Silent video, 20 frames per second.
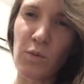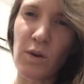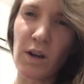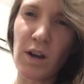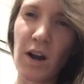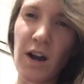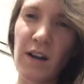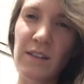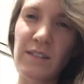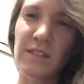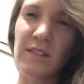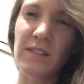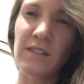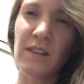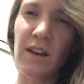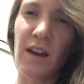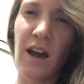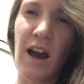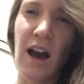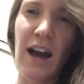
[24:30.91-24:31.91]
What causes
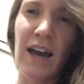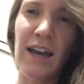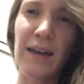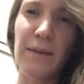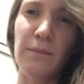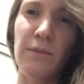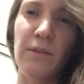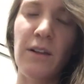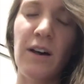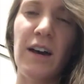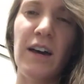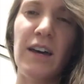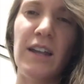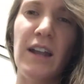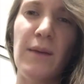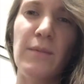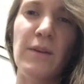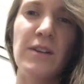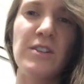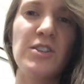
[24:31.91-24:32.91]
high blood?
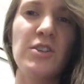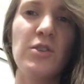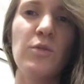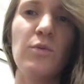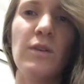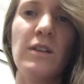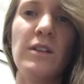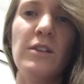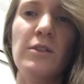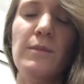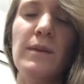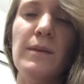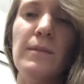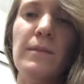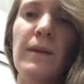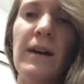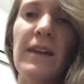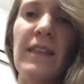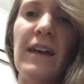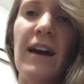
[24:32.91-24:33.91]
I'm not sure what you
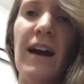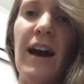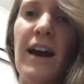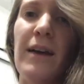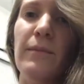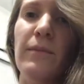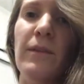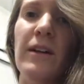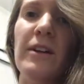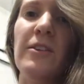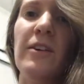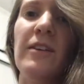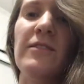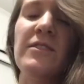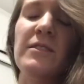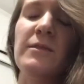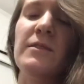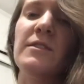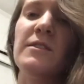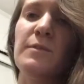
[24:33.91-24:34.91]
mean by that, high blood. You'll have
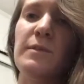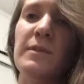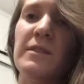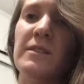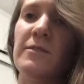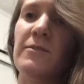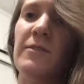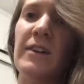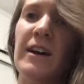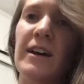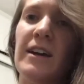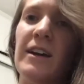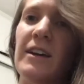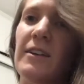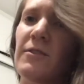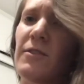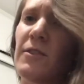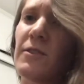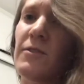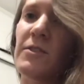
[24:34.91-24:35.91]
to specify
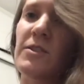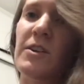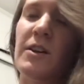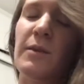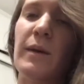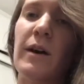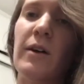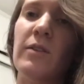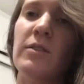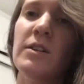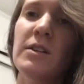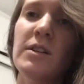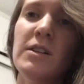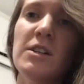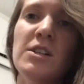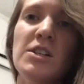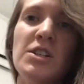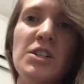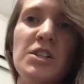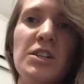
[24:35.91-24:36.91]
if, or if you're talking about
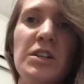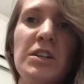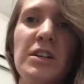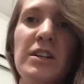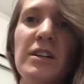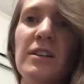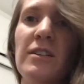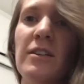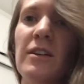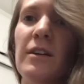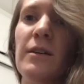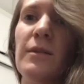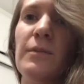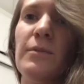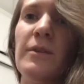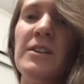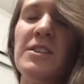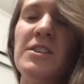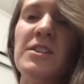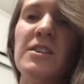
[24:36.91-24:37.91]
sugar or
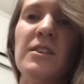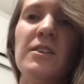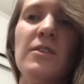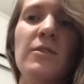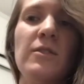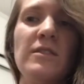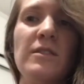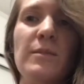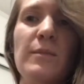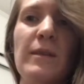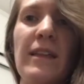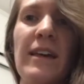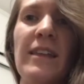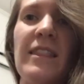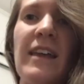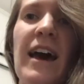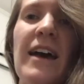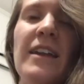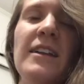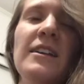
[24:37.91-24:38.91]
pressure or something like
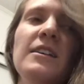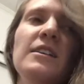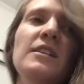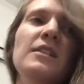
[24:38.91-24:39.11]
that.